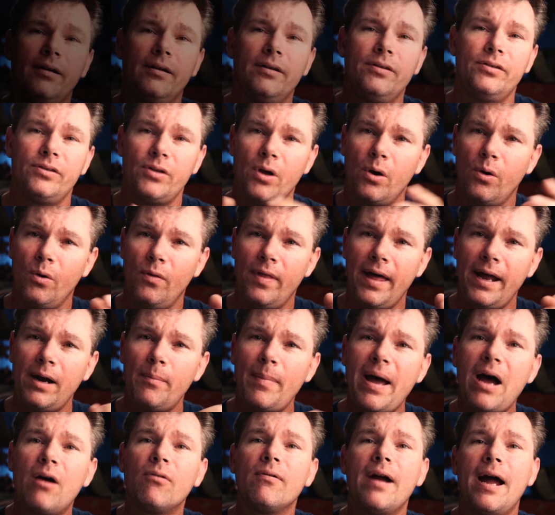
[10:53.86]
So that
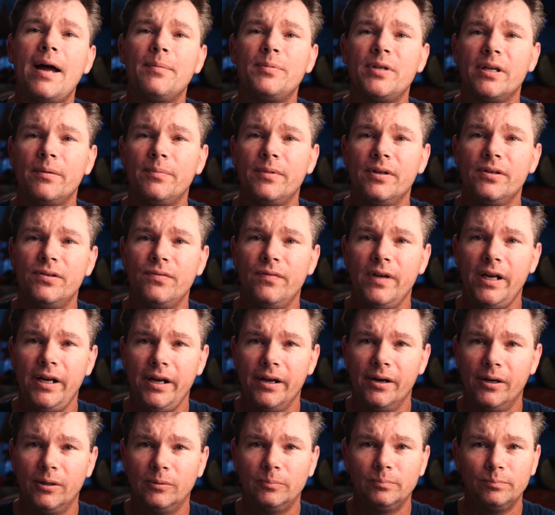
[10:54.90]
about wraps up this
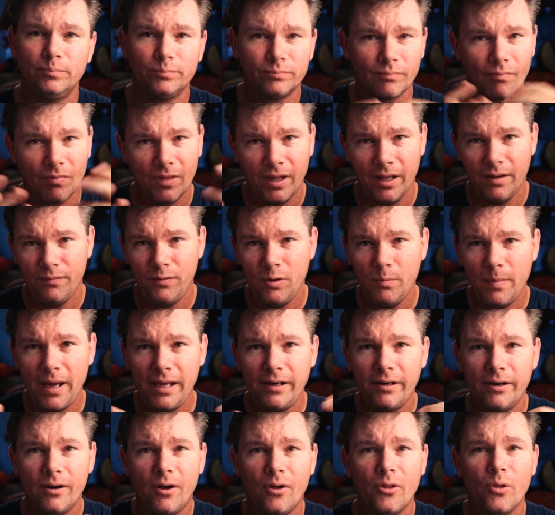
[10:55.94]
video. If you
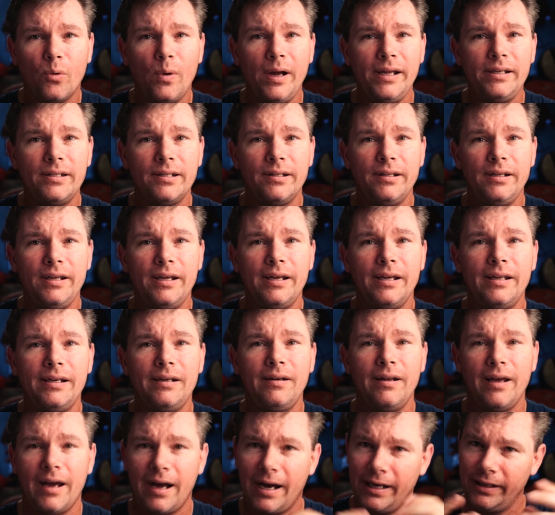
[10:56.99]
made it all the way to the
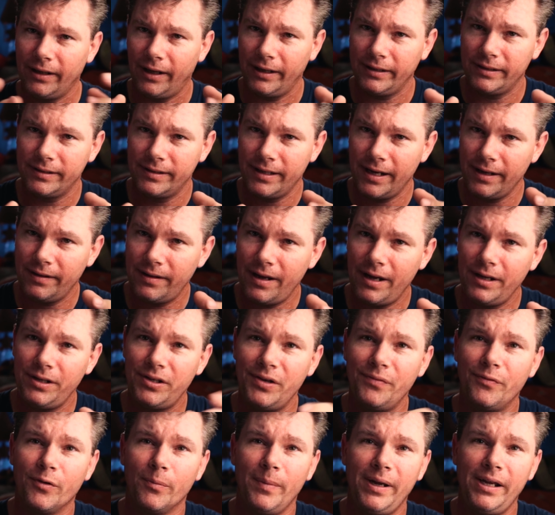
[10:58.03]
end, I'd like to say thank
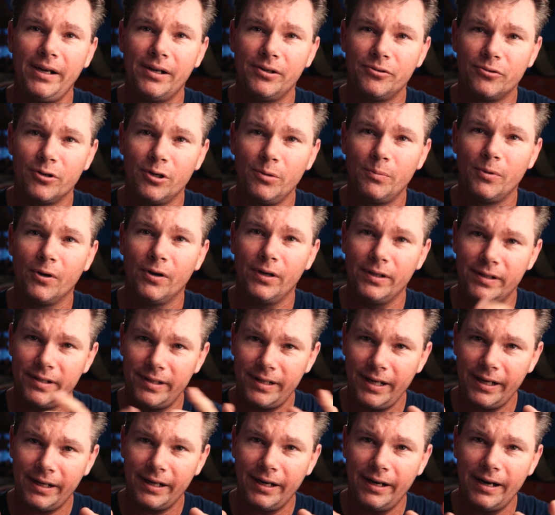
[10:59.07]
you for being a trooper and
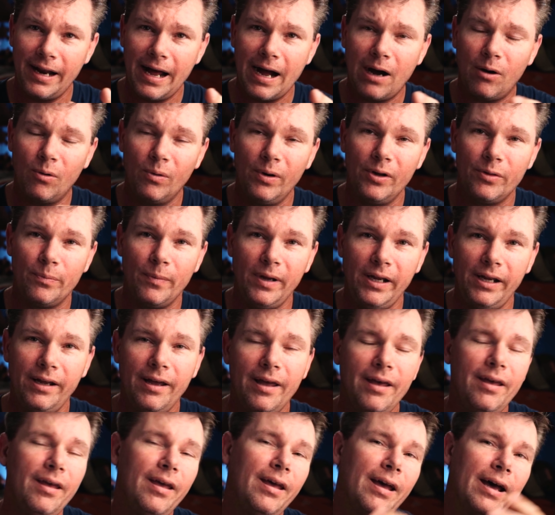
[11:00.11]
sticking it out with me.
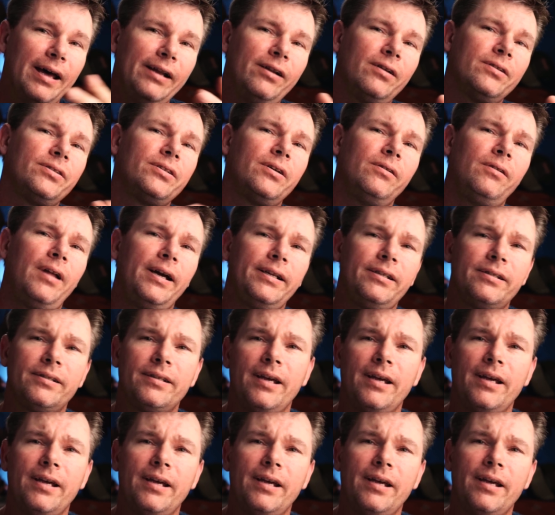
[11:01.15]
I'd also like to